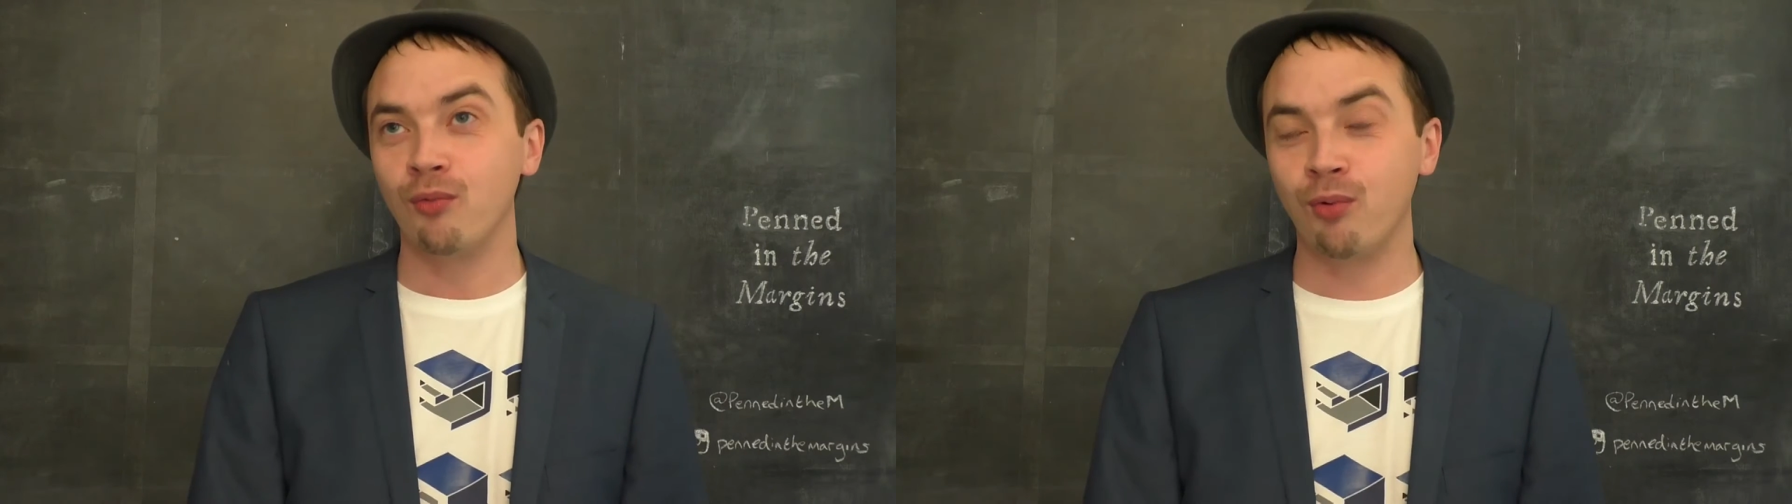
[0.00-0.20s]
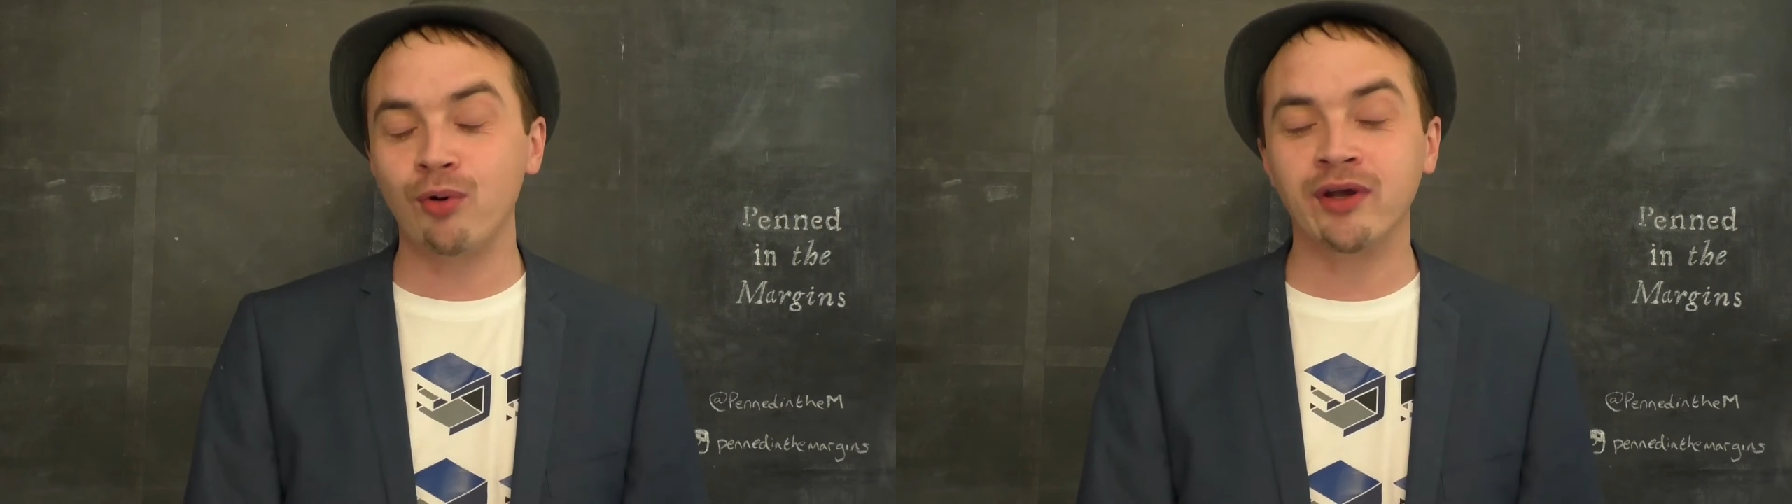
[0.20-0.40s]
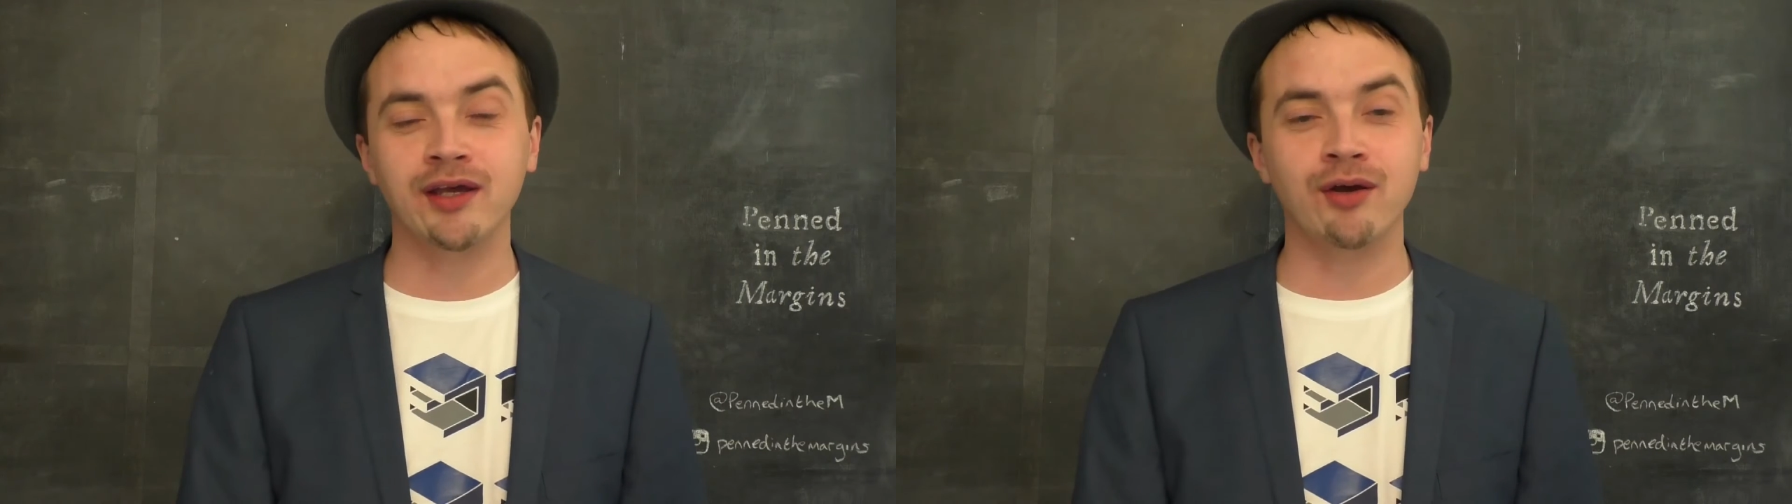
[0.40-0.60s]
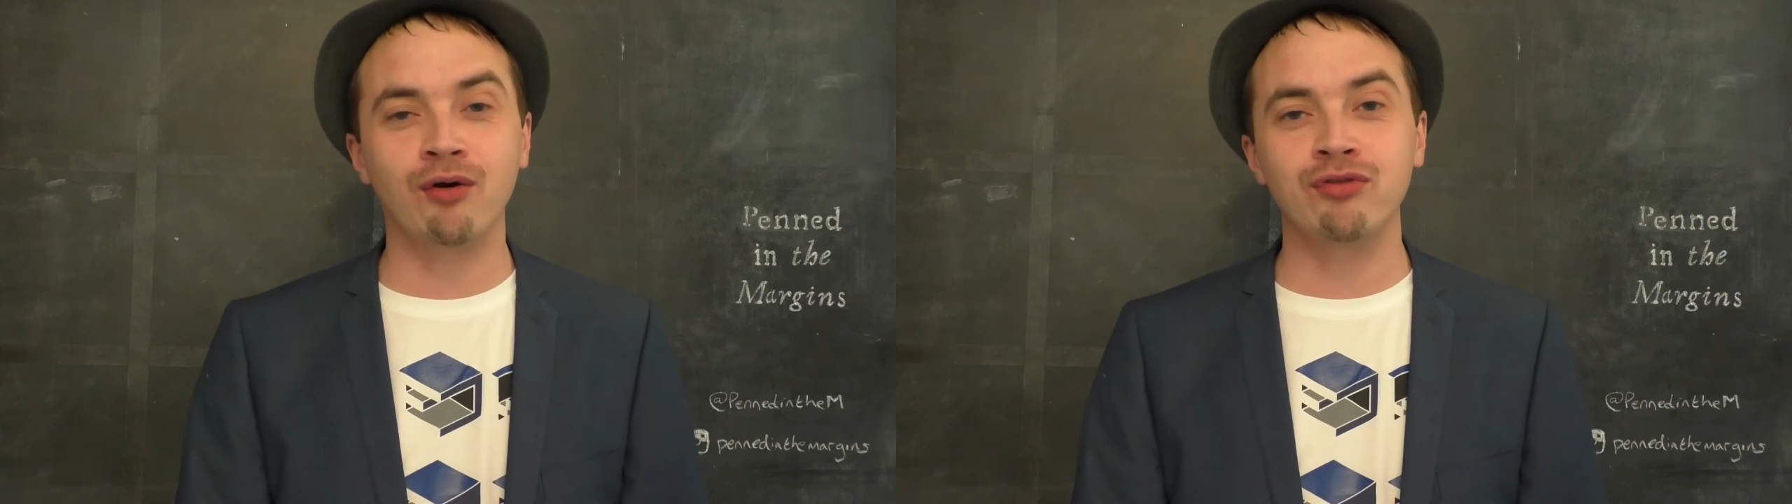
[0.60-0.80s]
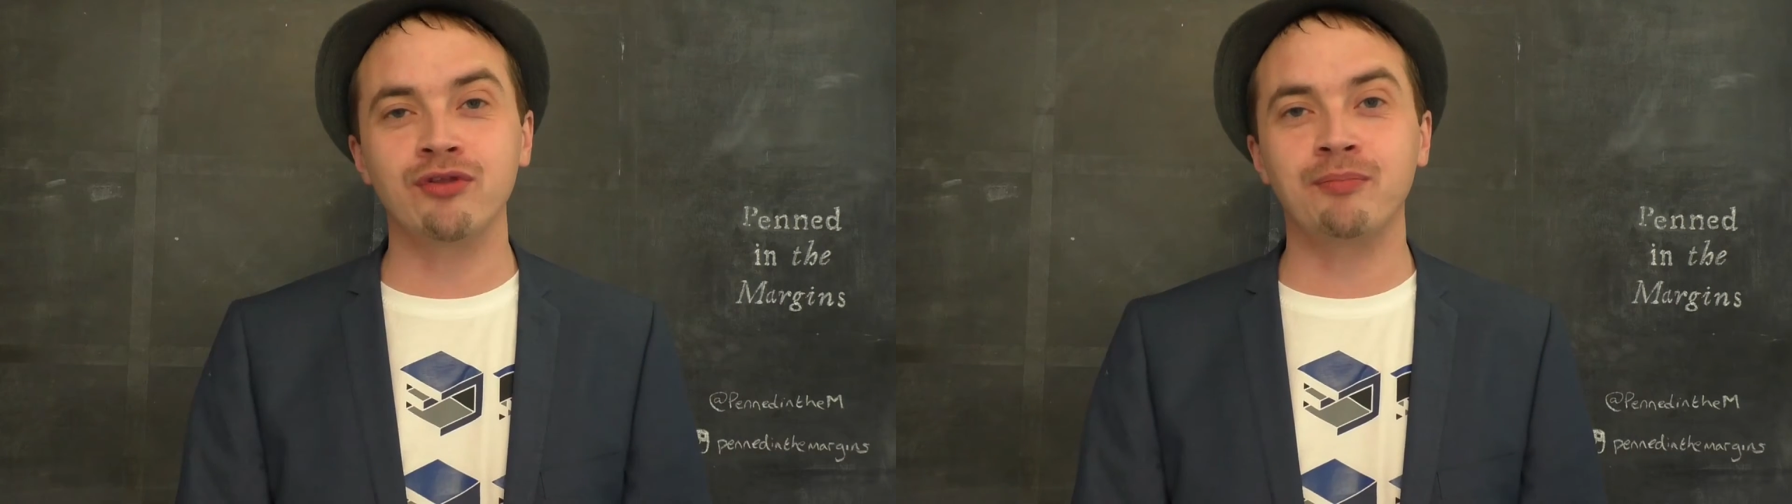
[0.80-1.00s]
walking
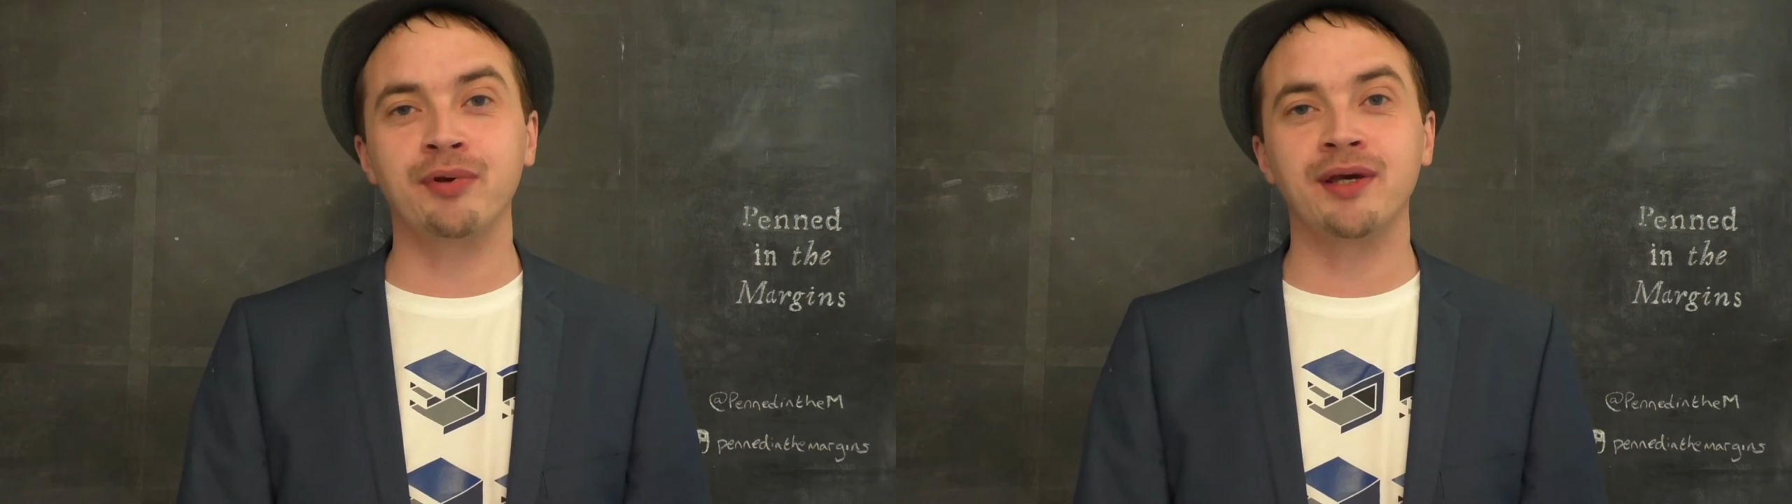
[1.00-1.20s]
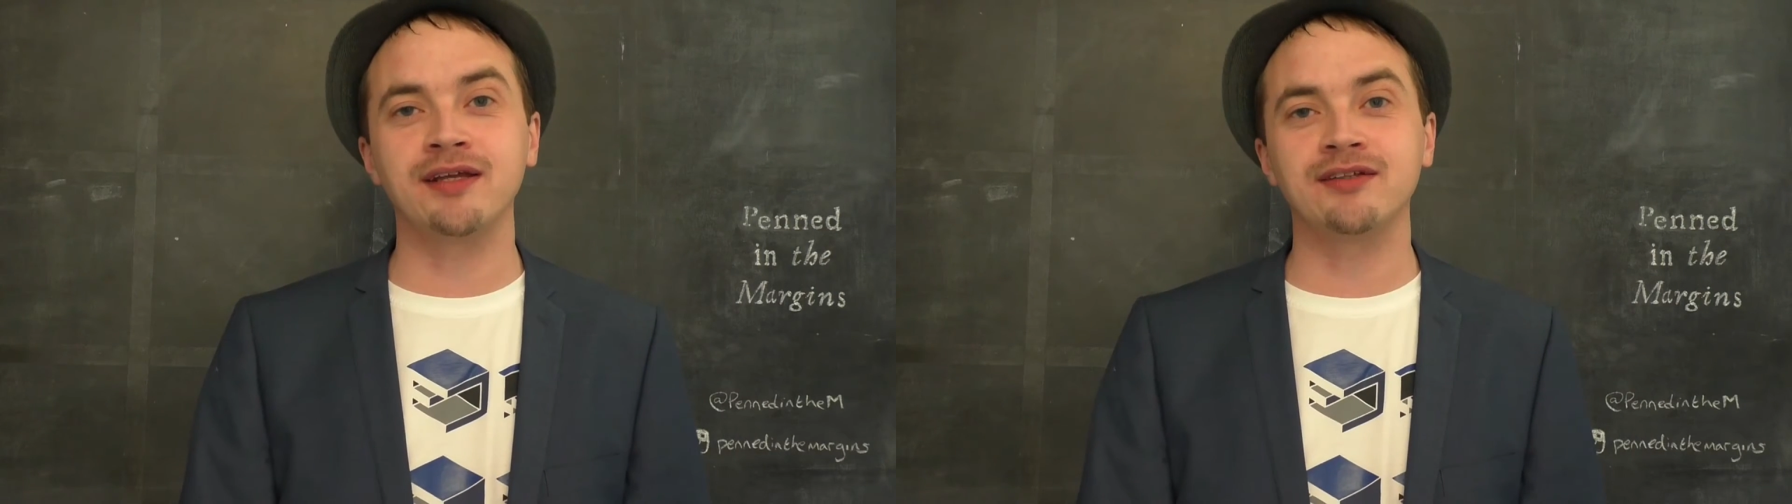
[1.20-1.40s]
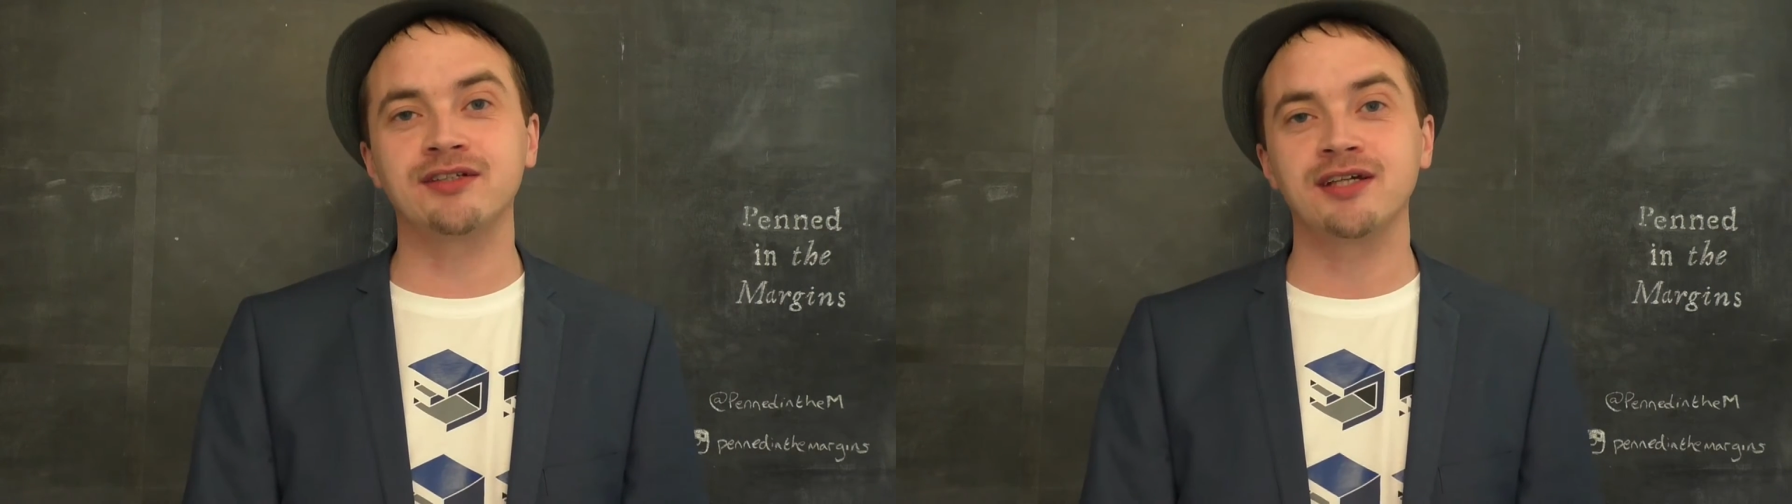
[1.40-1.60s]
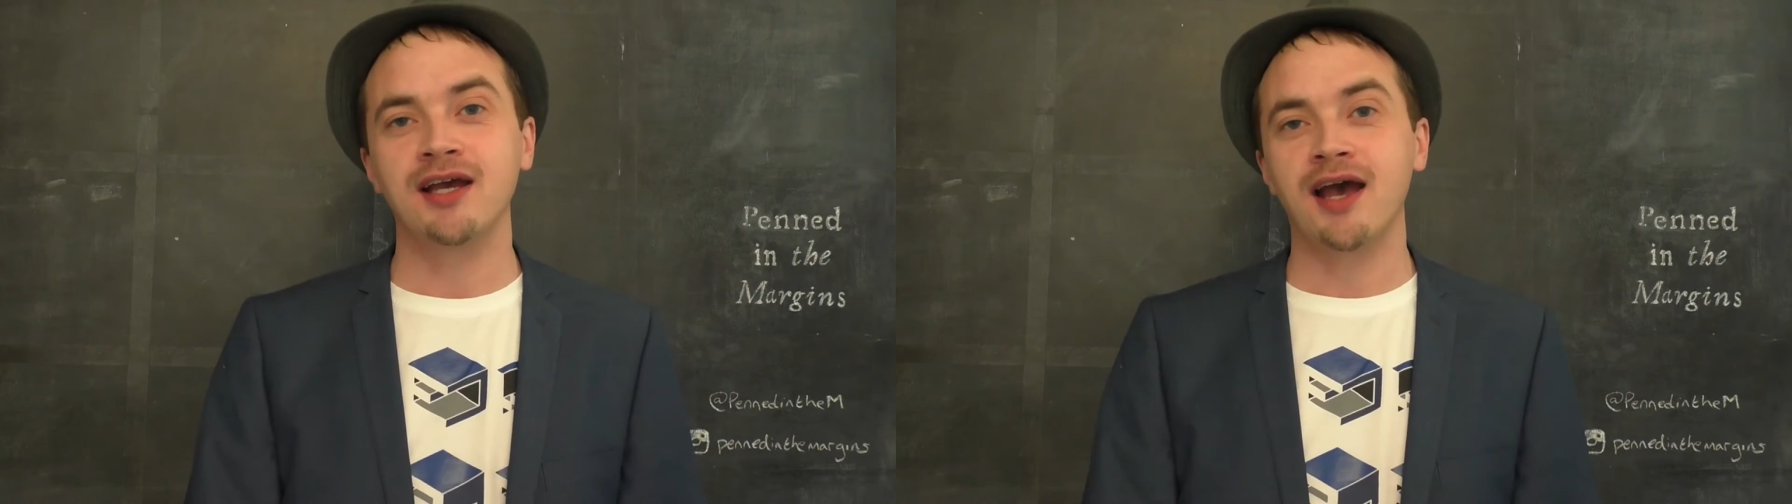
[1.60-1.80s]
on the beach,